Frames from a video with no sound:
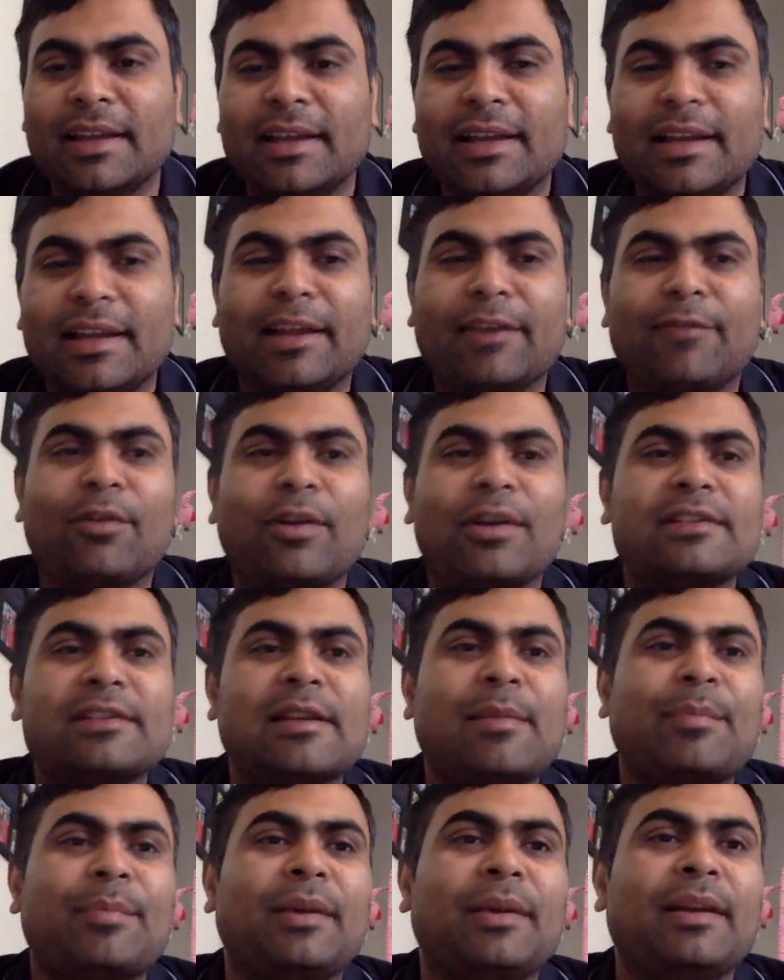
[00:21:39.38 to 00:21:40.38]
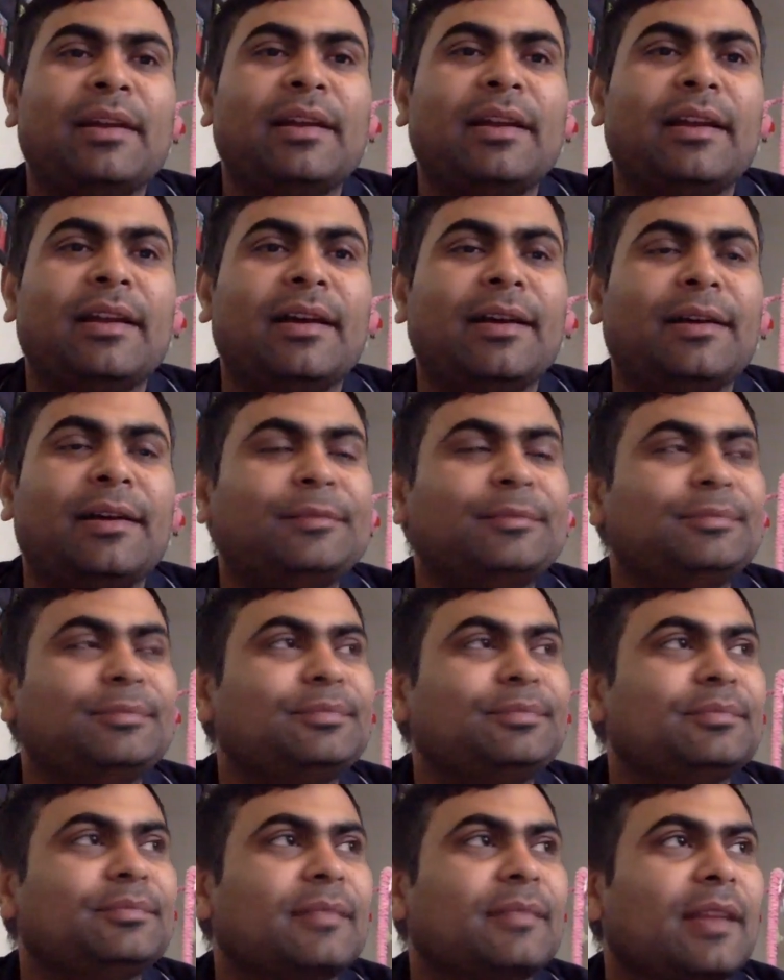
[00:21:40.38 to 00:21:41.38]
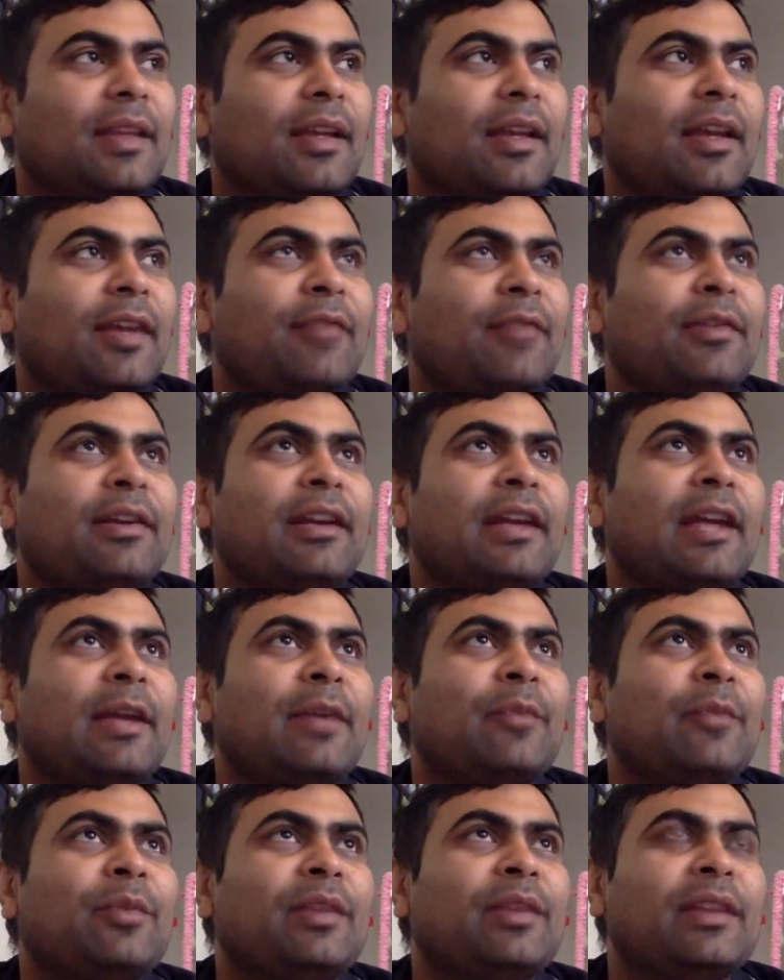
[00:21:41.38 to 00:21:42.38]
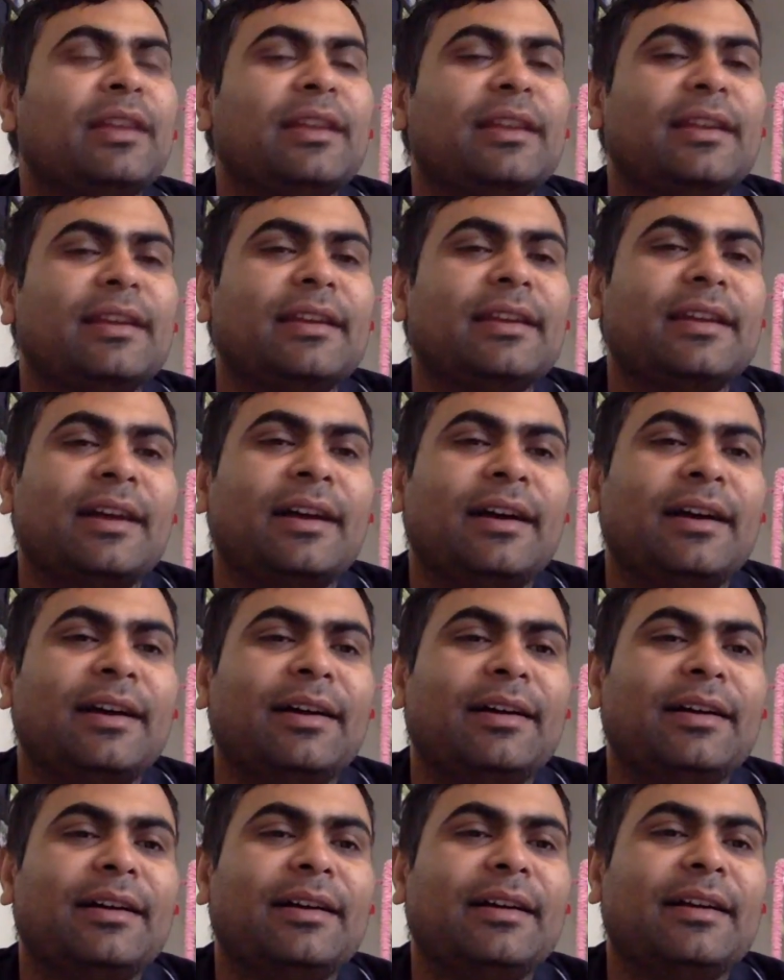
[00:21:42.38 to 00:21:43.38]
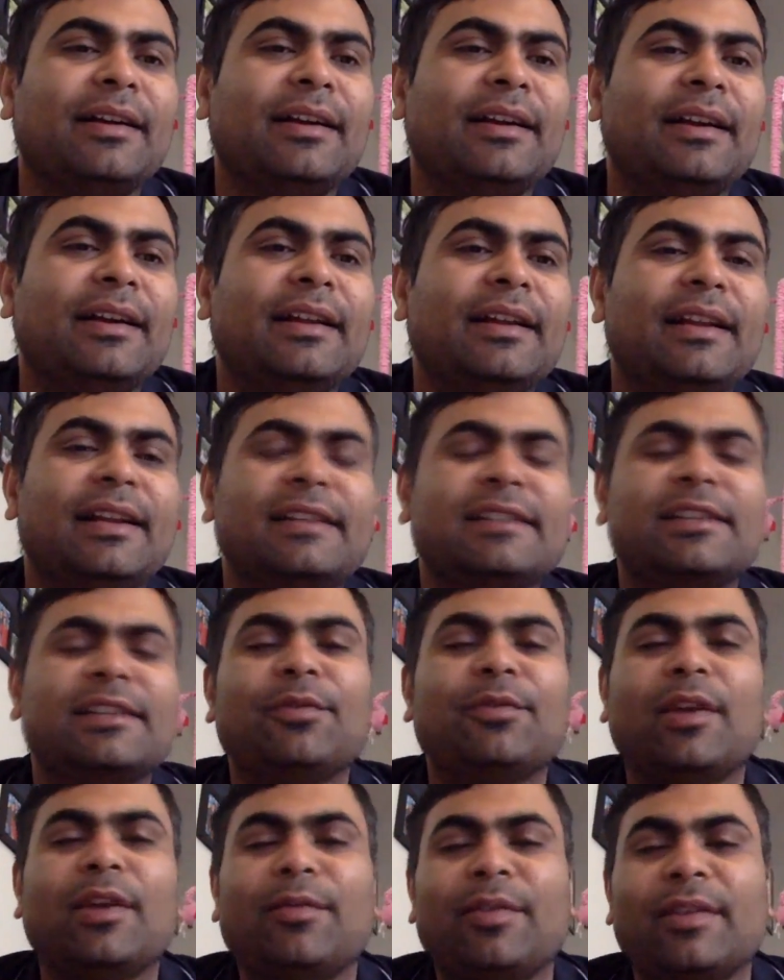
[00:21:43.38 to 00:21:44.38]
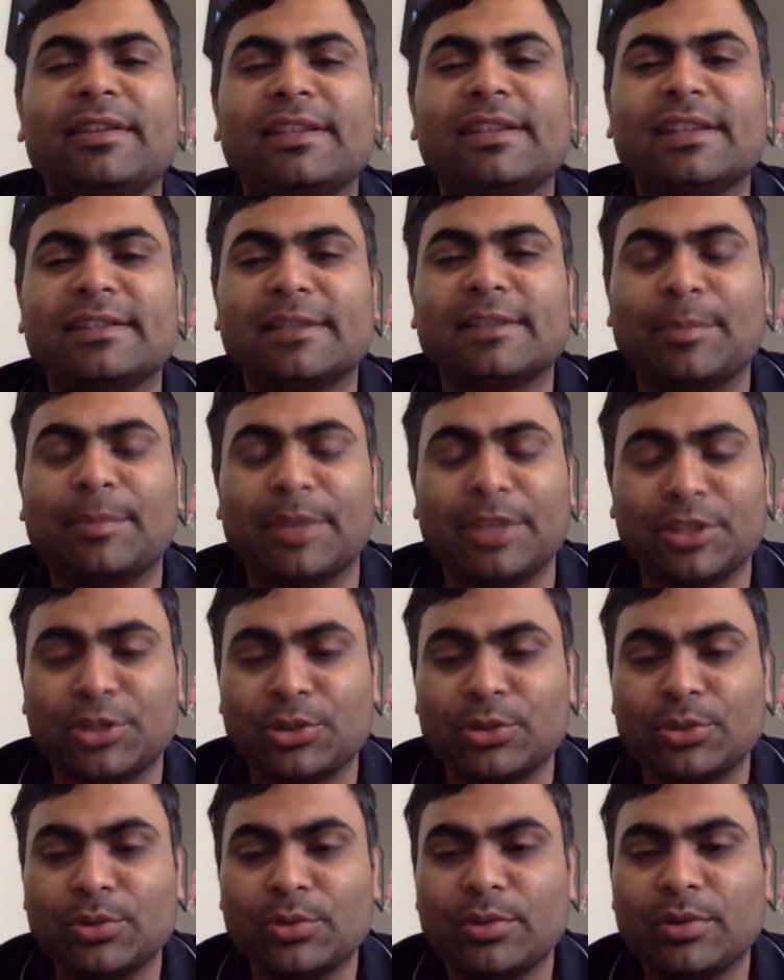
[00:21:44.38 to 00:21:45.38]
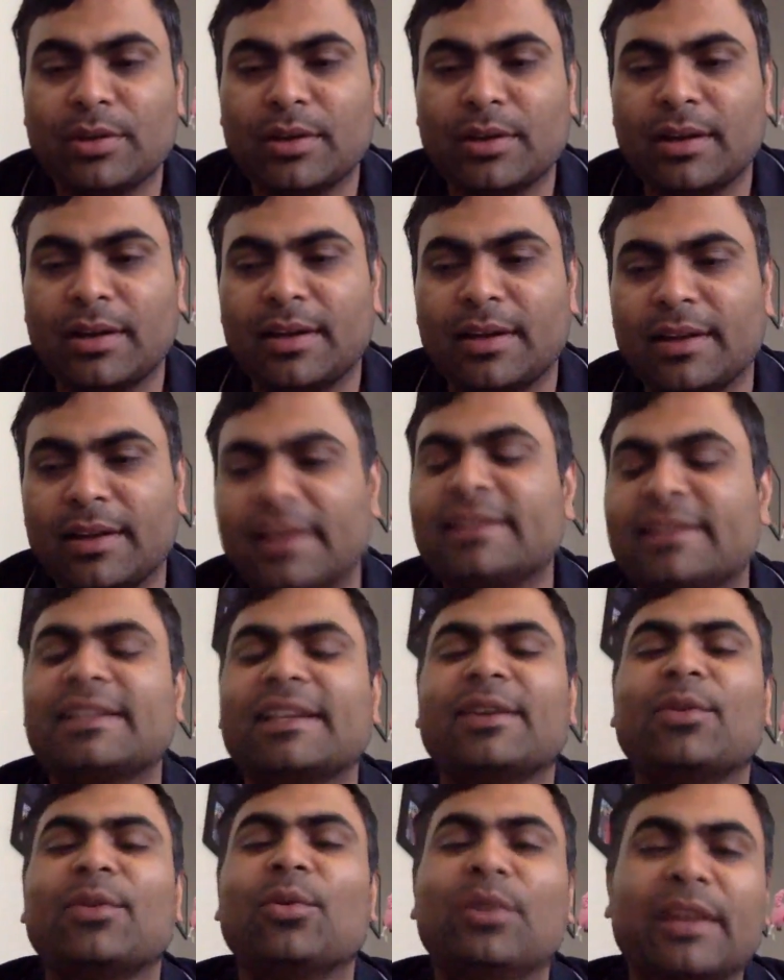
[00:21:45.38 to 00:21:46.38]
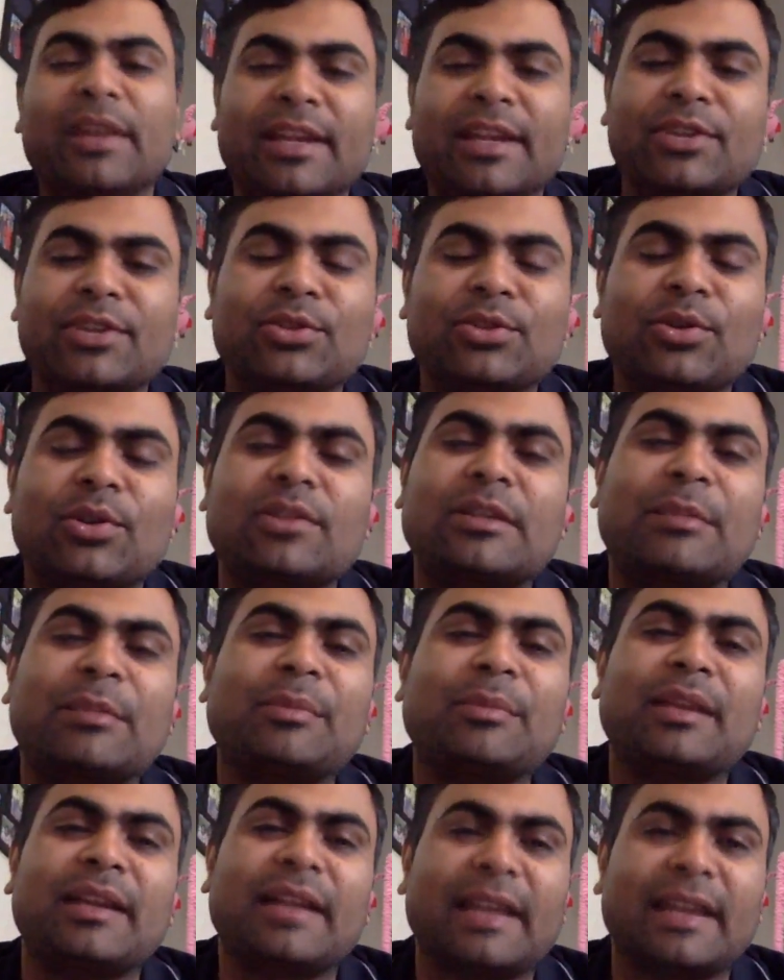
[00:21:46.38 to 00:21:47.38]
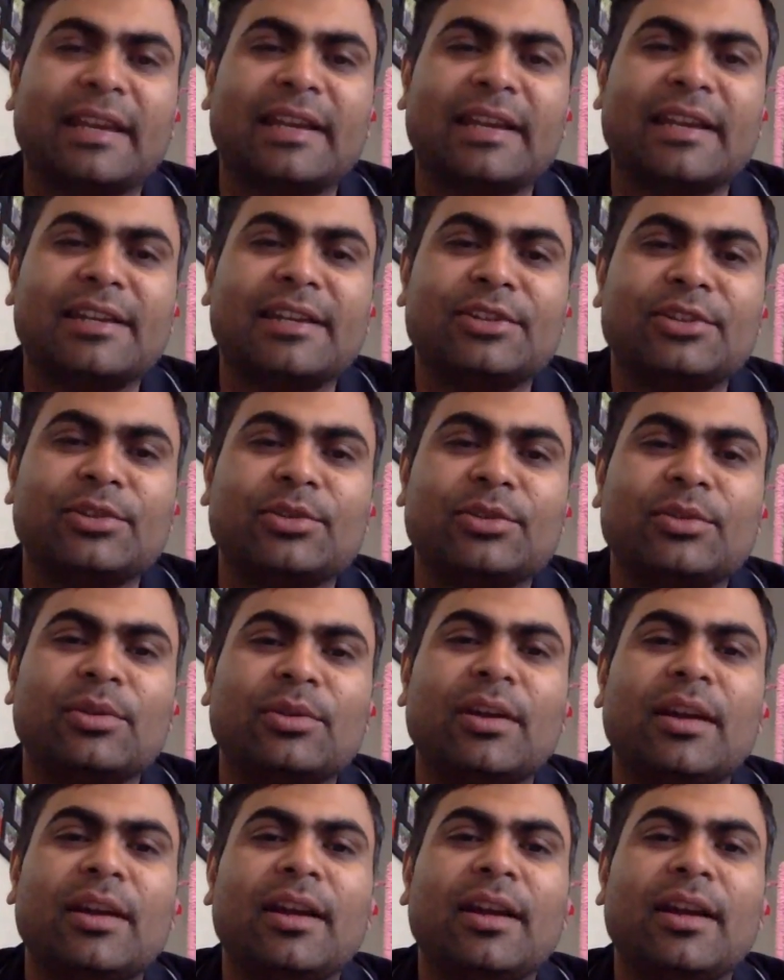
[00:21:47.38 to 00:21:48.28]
Like for example, every time we let's say we are facing some issue, let's say coding issue or something technical issue,